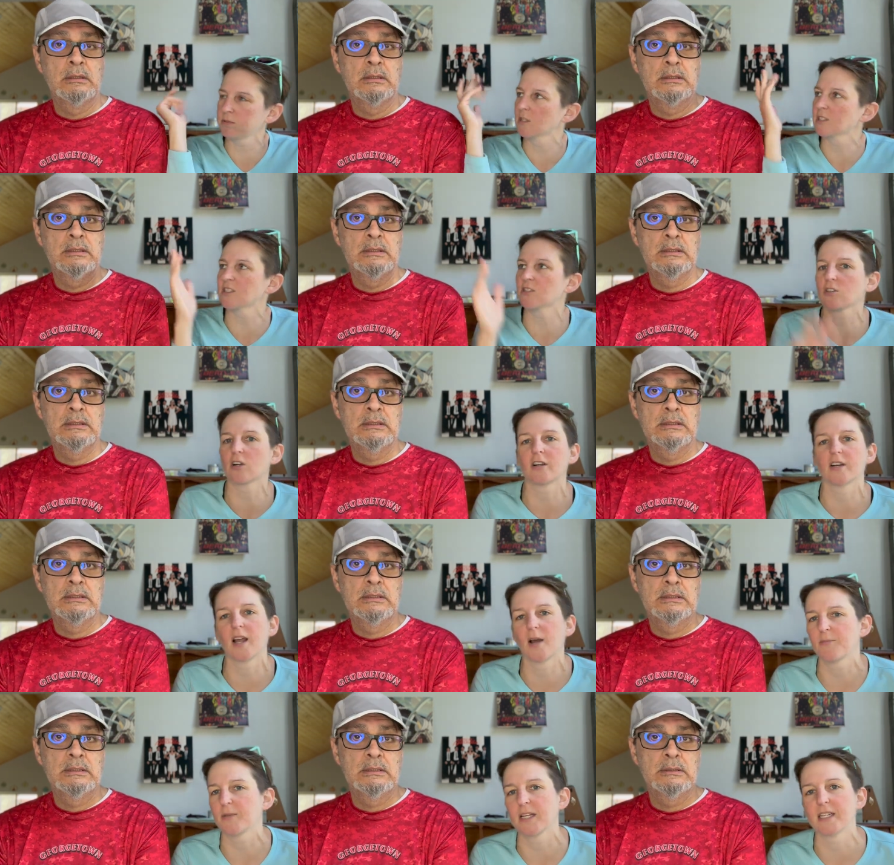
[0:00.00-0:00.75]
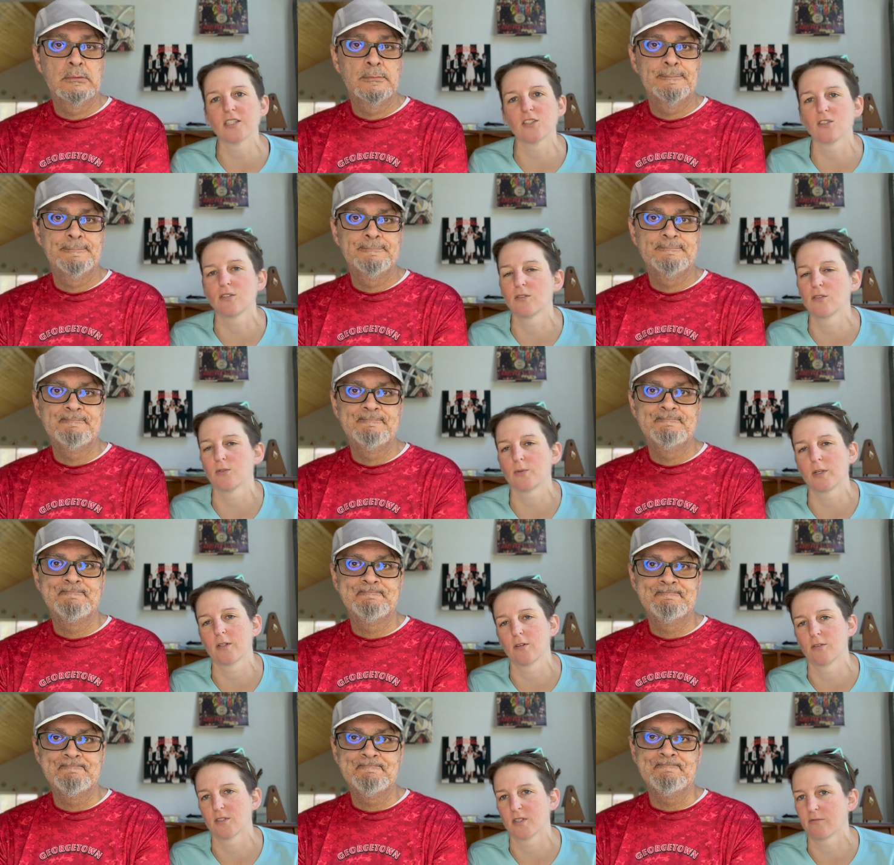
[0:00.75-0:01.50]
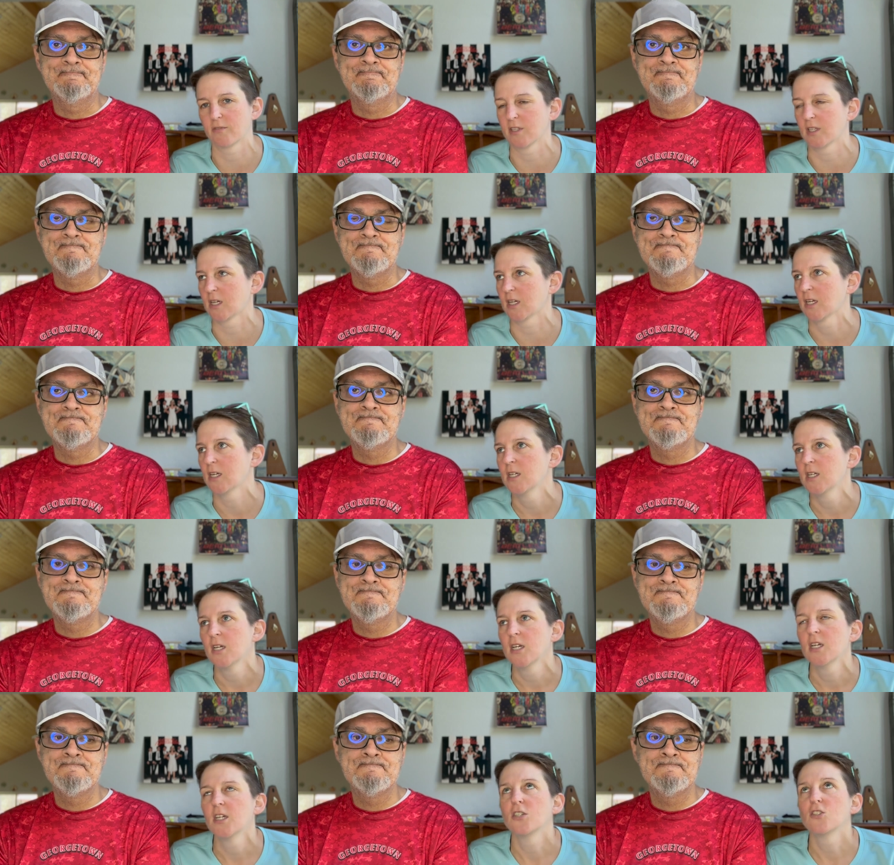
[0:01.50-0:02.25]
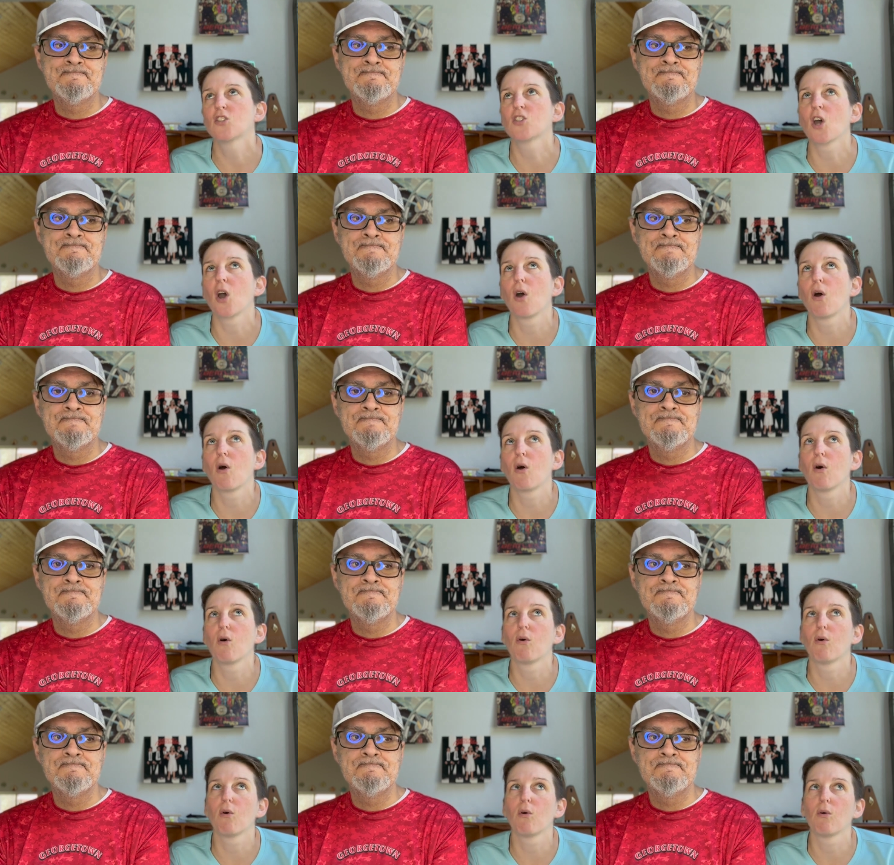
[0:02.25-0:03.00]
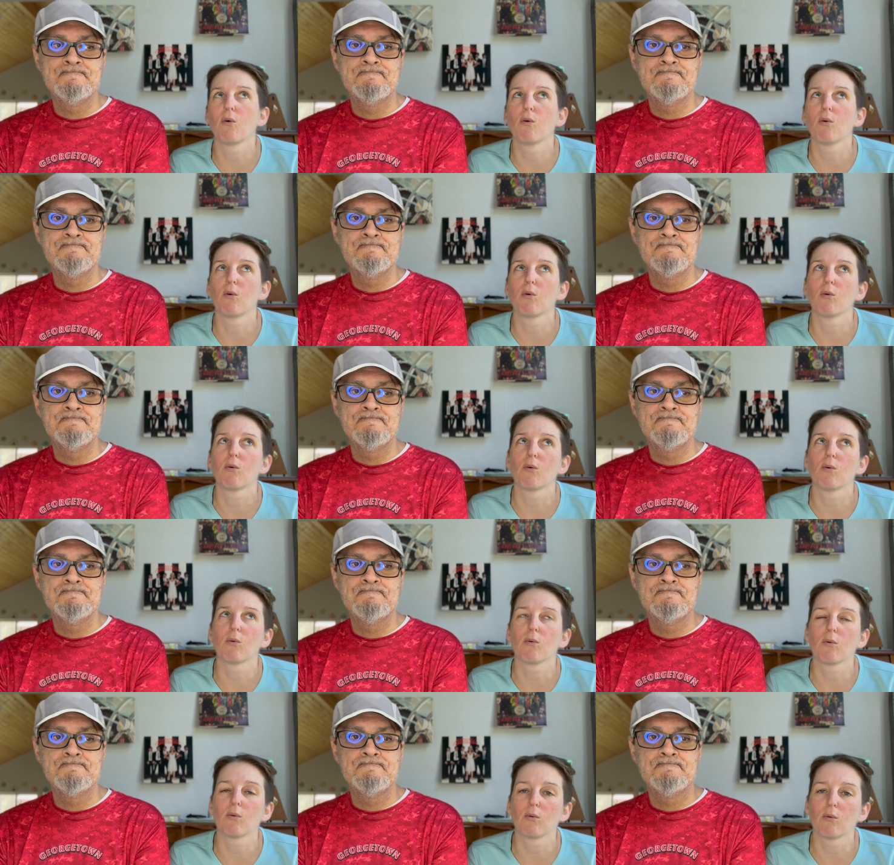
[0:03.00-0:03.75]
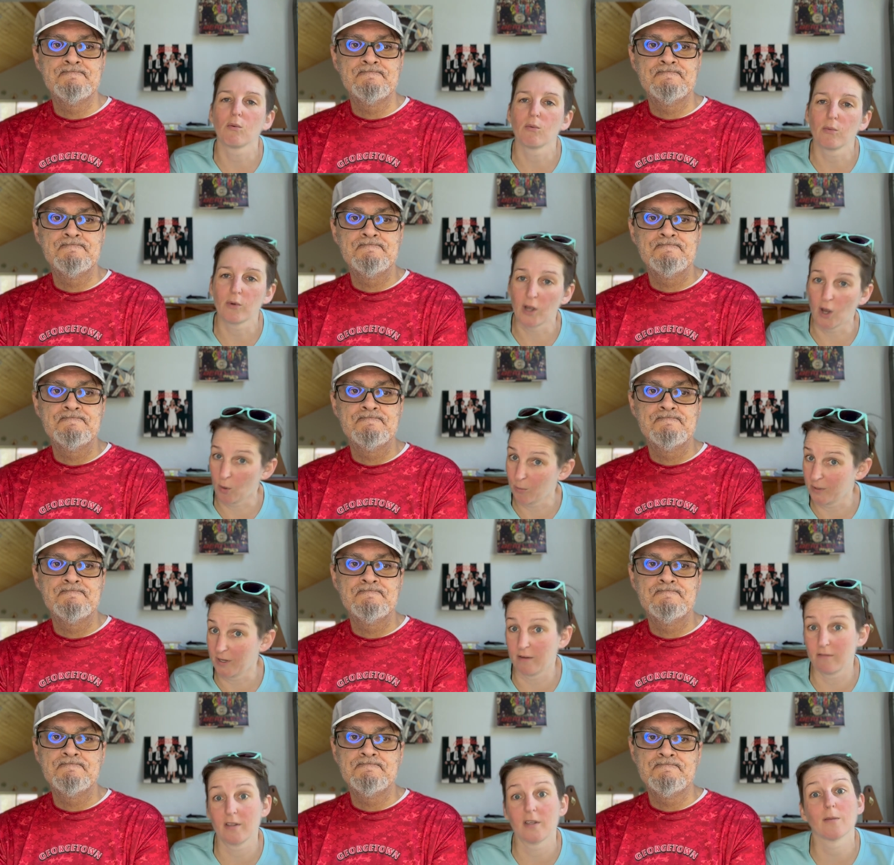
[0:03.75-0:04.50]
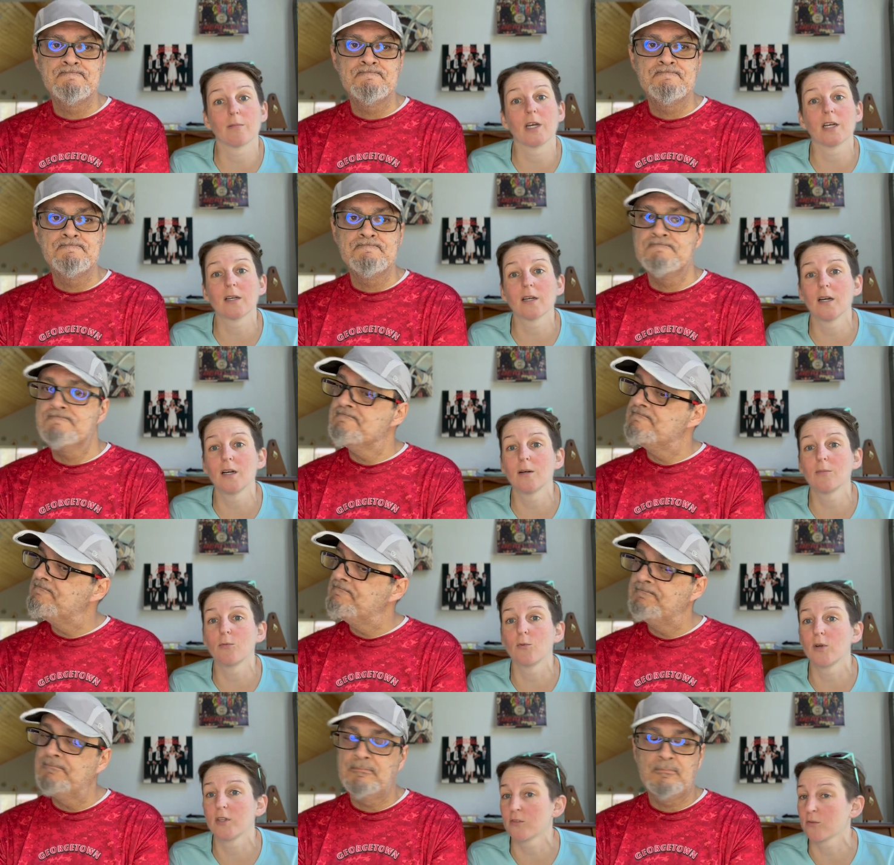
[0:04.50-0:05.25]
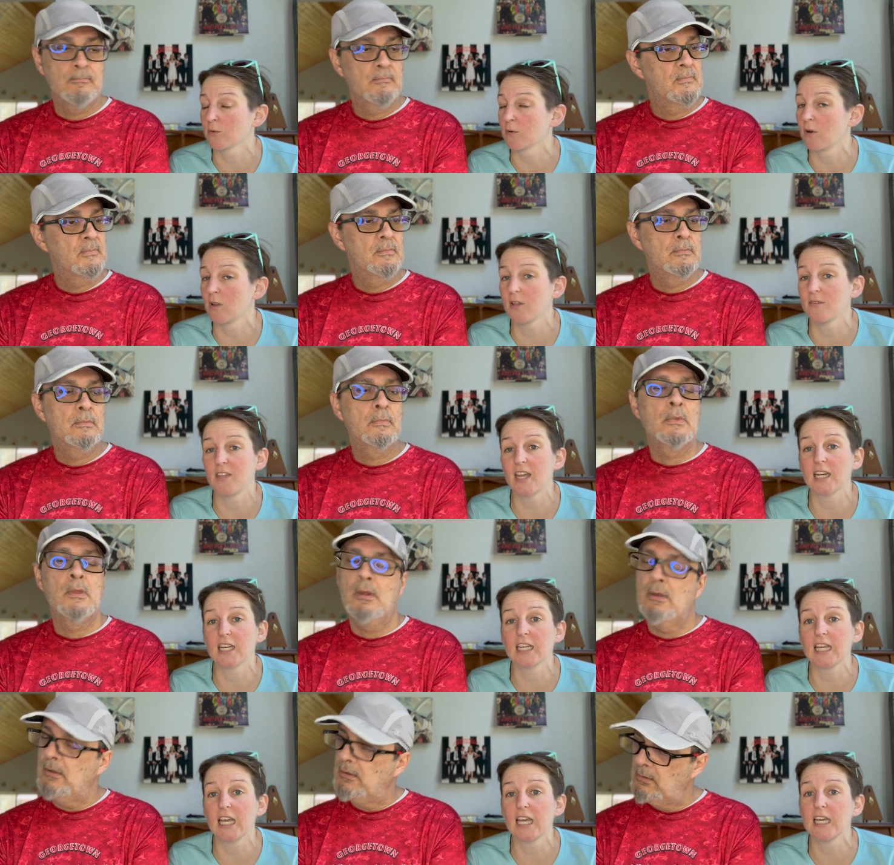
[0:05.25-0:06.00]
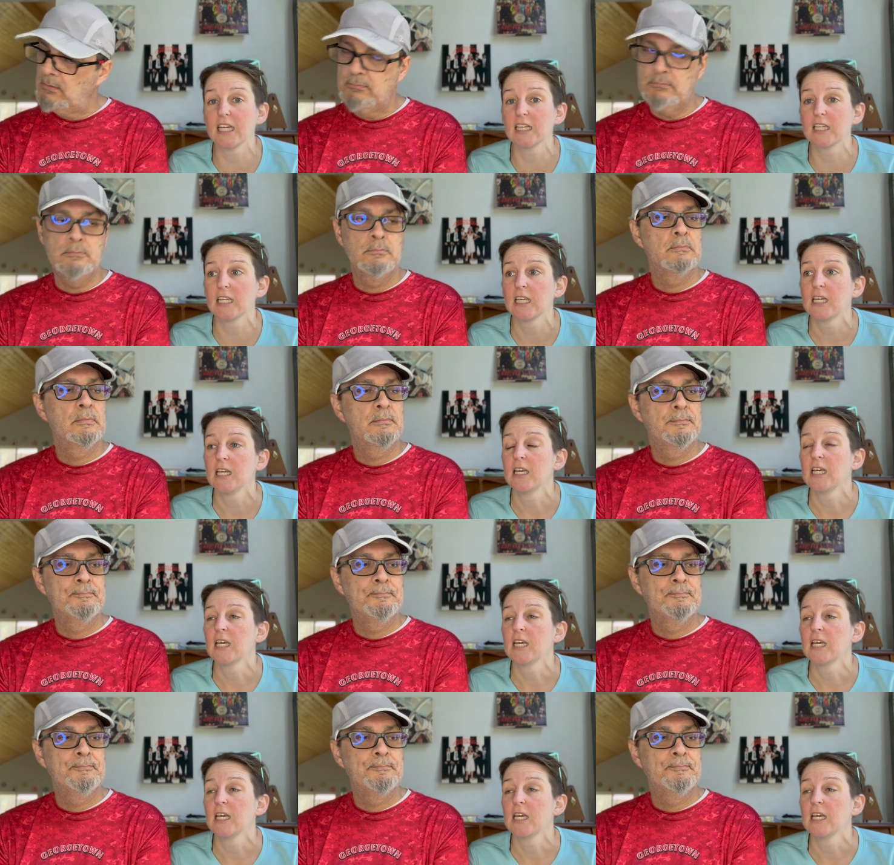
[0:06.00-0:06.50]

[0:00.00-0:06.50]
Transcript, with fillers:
Speaker 1: started up like as soon as we closed everything. So we opened everything back up, went through all of that again.